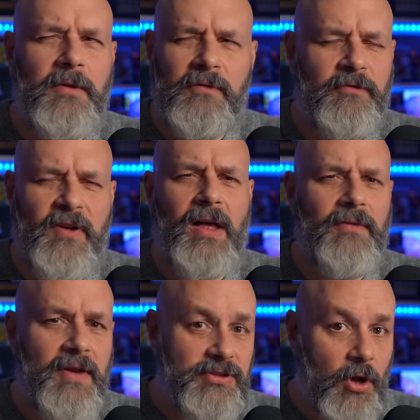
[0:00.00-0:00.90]
Valve
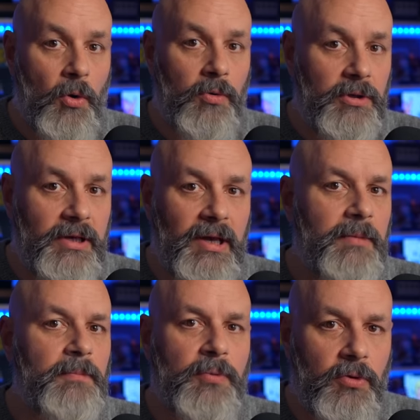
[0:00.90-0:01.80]
has only
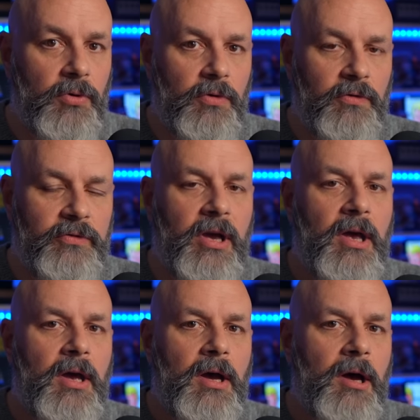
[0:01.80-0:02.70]
improved
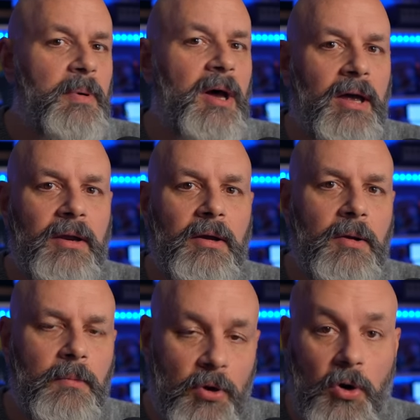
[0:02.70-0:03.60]
upon
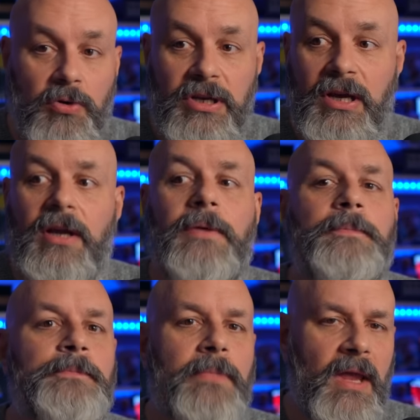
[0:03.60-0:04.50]
Proton
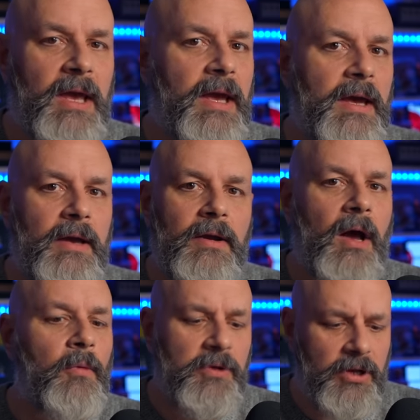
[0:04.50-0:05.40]
and,
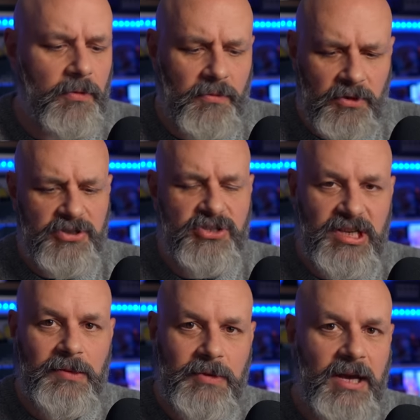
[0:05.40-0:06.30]
you know, the
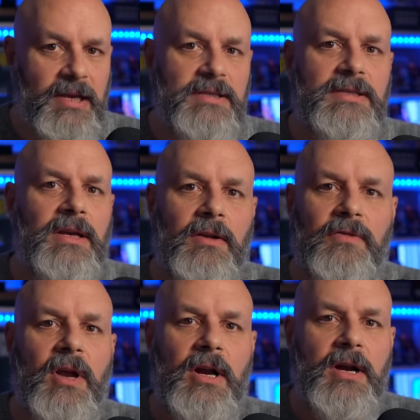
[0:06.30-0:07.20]
Steam Deck itself
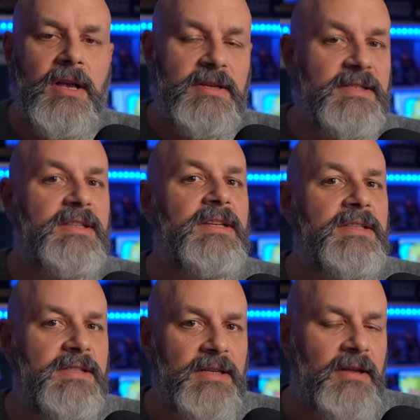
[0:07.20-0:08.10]

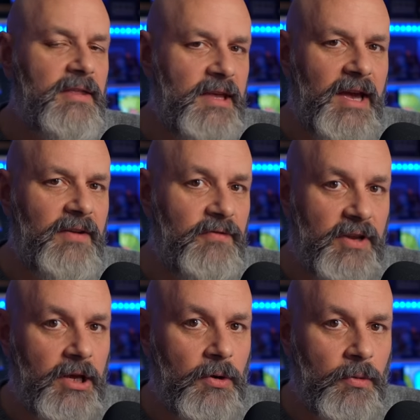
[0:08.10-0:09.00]
since that
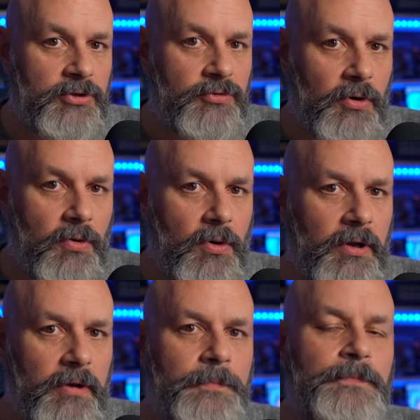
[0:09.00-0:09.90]
video was
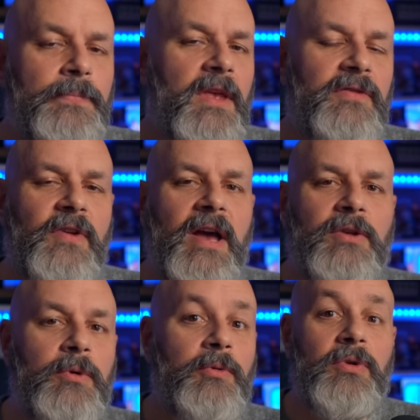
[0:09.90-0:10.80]
recorded. In fact,
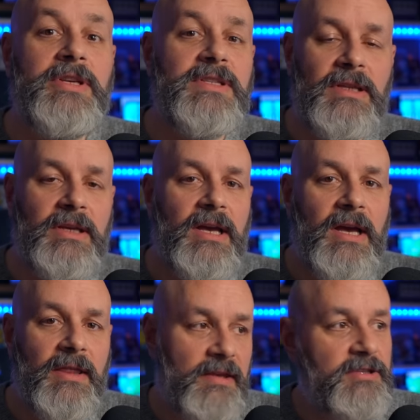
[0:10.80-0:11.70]
we recently
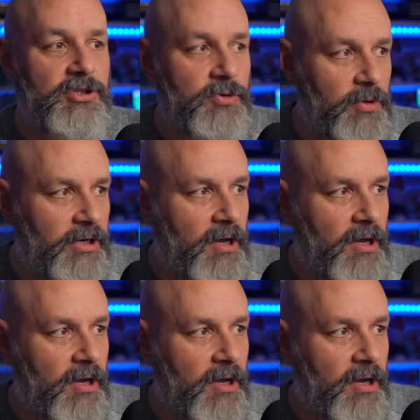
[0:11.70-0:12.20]
got this tweet